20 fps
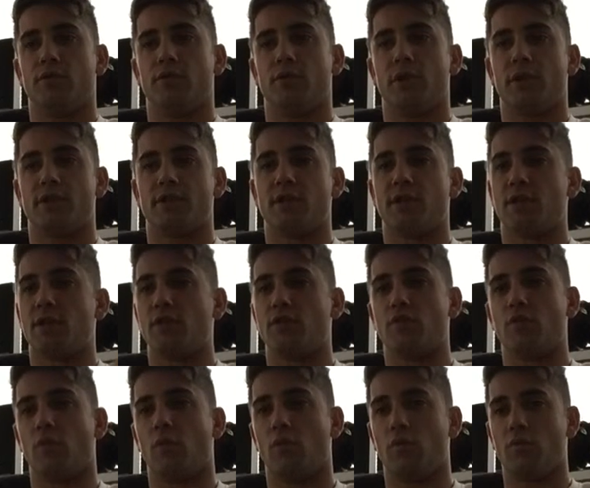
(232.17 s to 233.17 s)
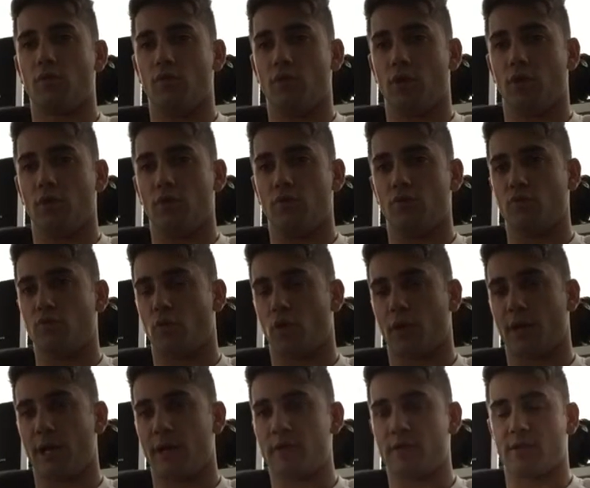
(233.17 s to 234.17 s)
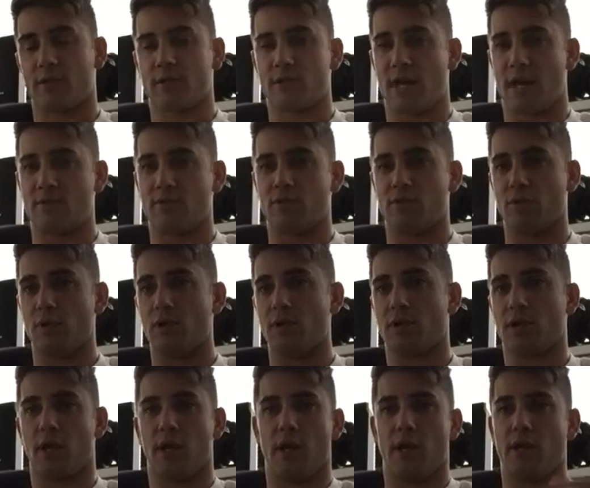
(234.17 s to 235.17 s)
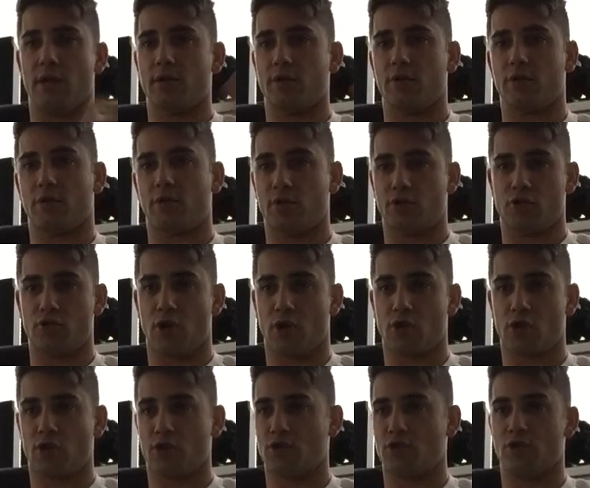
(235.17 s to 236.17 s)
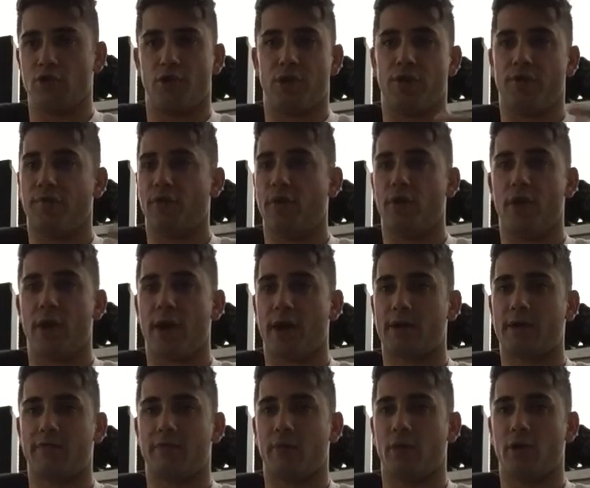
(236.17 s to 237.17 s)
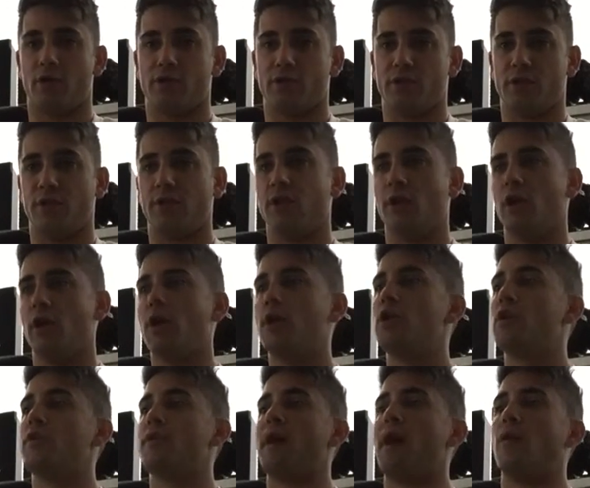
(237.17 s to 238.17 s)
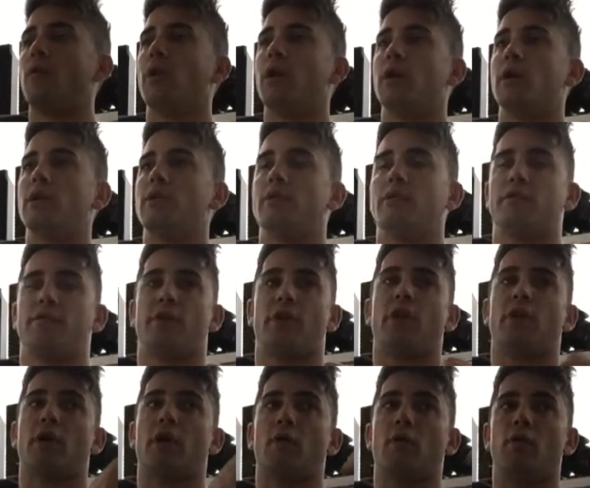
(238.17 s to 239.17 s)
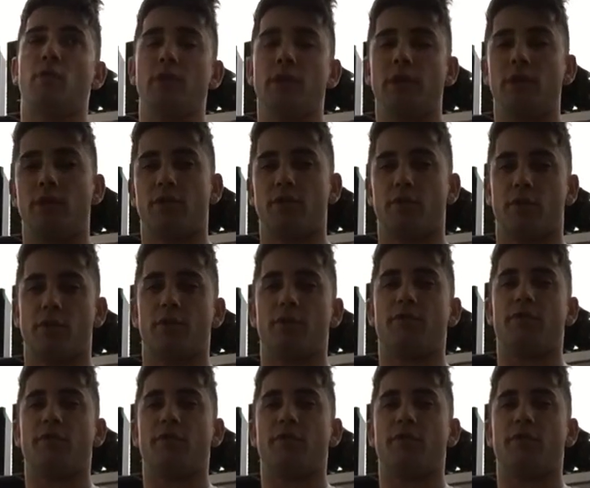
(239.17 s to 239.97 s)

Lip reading: let's say you work out 6 times a week and you're in construction, so you're a very active person. That way they'll say, okay, well, we need to throw another